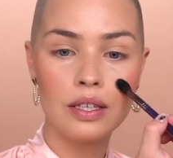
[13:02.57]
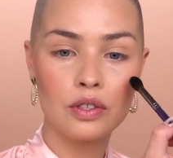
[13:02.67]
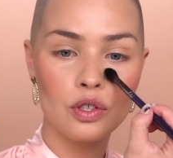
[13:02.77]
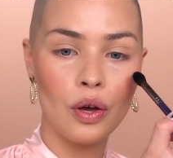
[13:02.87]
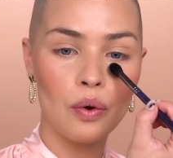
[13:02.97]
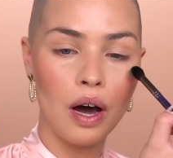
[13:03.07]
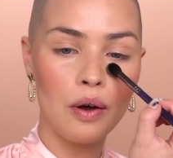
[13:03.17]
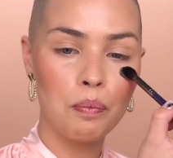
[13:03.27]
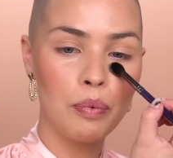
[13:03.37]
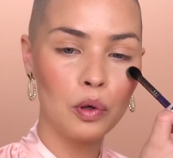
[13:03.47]
So
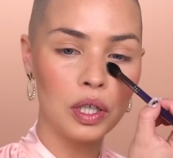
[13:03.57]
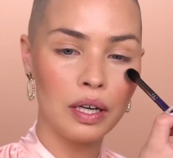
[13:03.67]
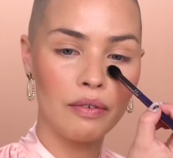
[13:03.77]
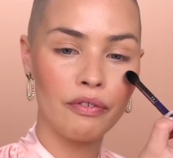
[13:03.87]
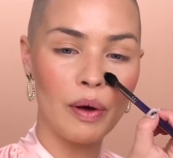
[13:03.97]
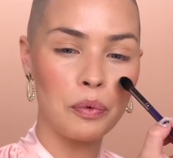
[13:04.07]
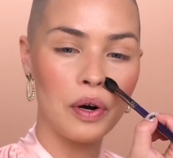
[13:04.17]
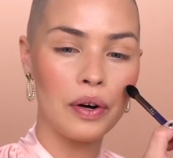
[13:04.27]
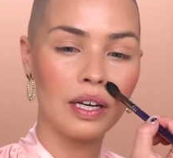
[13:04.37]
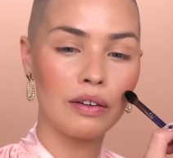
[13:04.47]
I bought it in
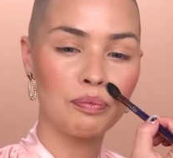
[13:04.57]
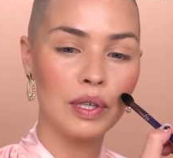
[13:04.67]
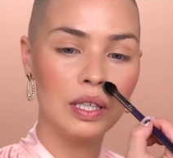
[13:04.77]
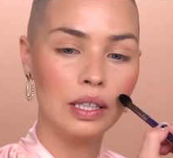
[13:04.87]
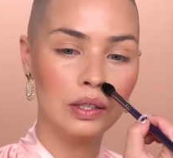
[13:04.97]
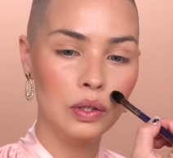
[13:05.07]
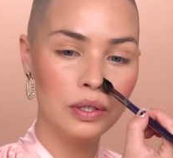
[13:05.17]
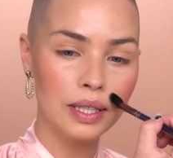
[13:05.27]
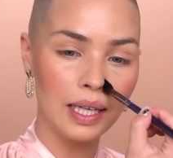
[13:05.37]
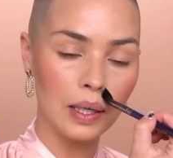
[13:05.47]
February and I've been
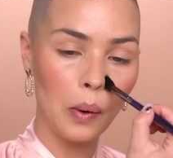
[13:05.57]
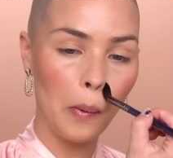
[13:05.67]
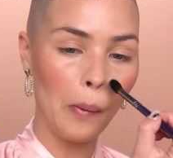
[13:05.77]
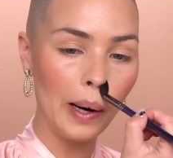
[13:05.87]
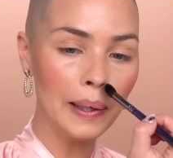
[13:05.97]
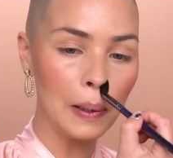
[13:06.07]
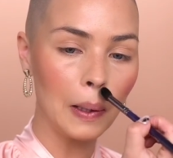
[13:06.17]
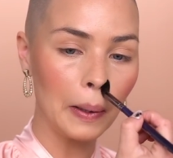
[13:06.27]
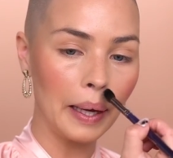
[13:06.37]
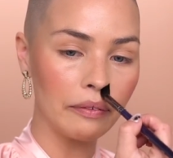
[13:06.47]
using it quite a
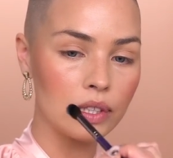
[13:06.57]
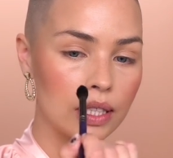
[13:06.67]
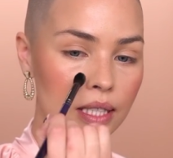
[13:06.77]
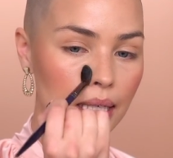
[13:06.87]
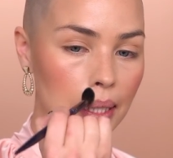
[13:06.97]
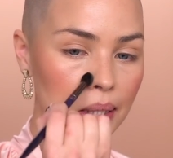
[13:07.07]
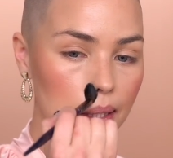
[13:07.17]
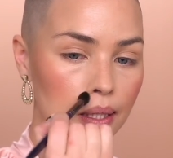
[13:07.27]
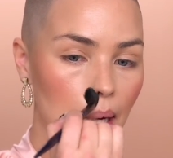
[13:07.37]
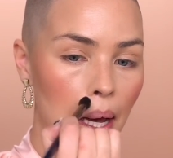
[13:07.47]
lot ever
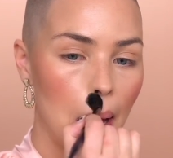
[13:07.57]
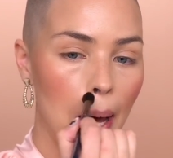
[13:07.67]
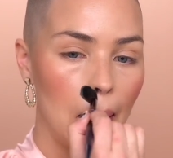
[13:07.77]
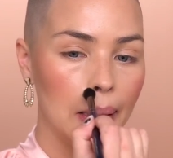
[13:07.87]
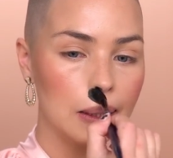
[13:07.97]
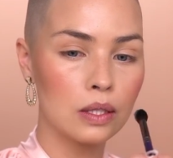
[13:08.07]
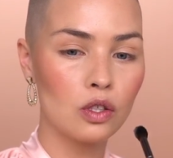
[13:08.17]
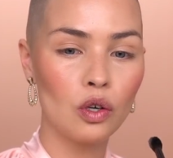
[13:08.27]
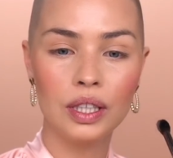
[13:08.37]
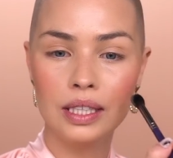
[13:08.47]
since. And it's
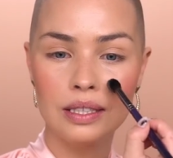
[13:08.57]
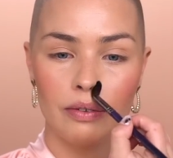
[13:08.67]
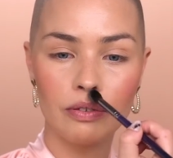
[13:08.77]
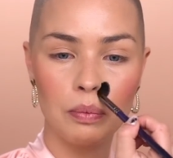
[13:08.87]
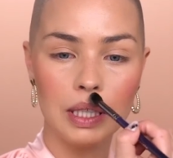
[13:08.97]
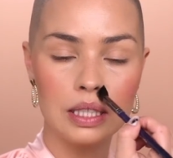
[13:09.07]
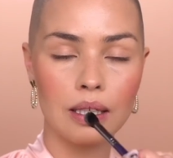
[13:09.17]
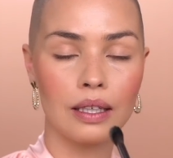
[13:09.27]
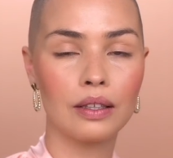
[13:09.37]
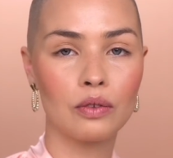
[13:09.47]
not easy for me
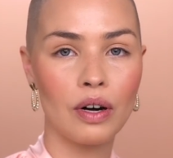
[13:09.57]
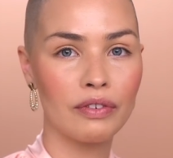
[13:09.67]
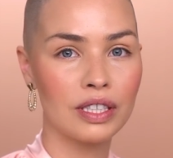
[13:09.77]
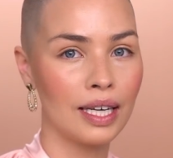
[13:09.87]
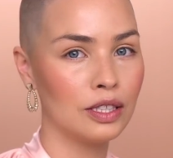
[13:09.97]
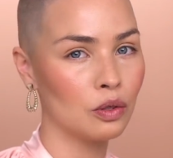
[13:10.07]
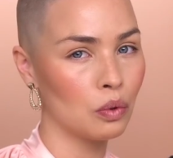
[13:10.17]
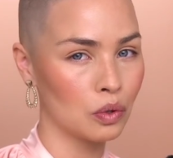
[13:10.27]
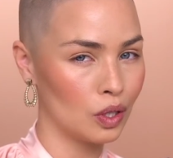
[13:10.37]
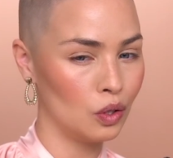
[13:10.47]
to gravitate
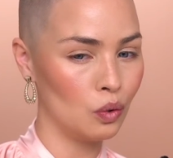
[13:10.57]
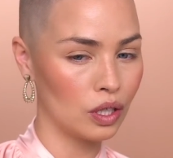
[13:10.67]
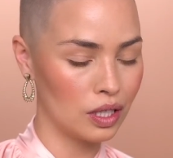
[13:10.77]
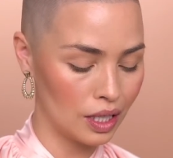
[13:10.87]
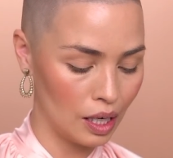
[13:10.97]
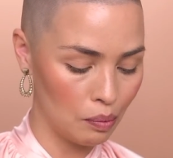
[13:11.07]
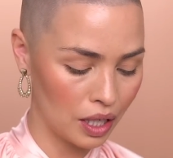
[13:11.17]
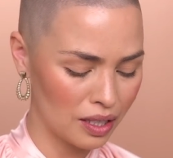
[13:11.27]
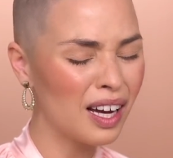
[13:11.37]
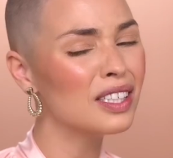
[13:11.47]
towards a new concealer
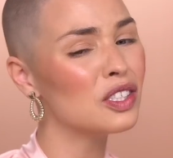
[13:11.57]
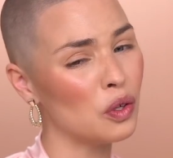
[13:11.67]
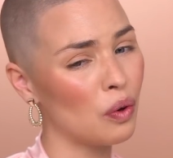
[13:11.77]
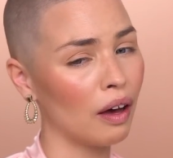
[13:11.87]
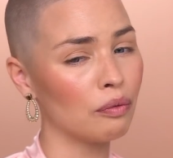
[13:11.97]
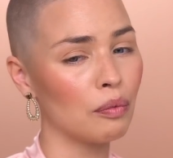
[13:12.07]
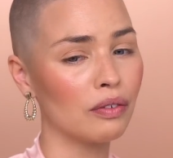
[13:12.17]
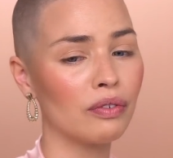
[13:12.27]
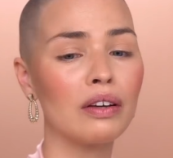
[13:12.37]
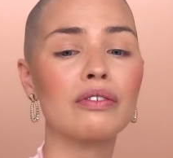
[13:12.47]
because I do have my
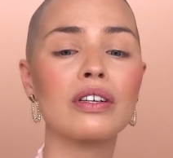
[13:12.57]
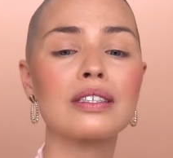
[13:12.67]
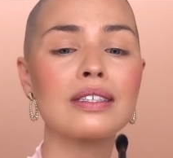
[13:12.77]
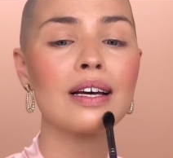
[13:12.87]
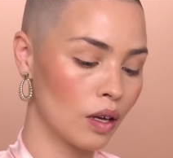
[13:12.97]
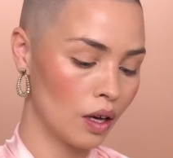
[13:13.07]
favorites.